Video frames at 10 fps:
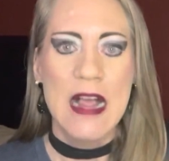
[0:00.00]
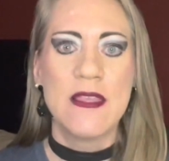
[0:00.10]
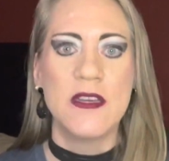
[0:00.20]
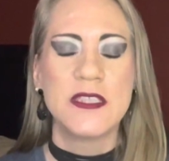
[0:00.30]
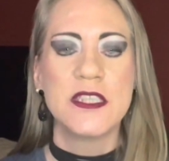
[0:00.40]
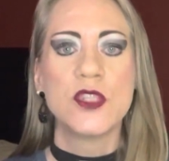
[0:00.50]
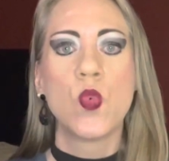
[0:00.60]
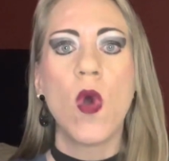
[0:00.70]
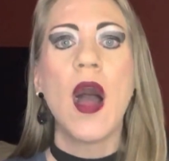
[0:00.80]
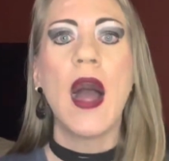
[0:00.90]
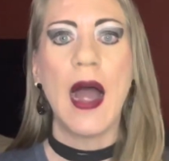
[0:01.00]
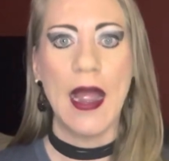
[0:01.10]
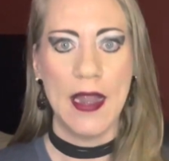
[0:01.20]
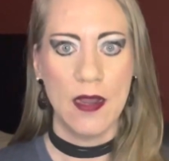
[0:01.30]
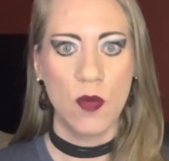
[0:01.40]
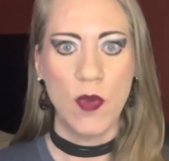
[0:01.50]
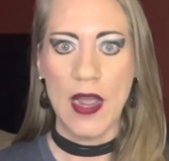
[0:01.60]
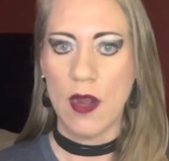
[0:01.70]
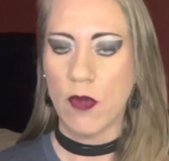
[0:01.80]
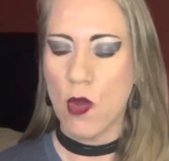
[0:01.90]
This is why we
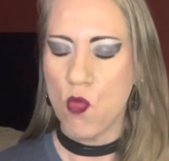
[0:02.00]
got to get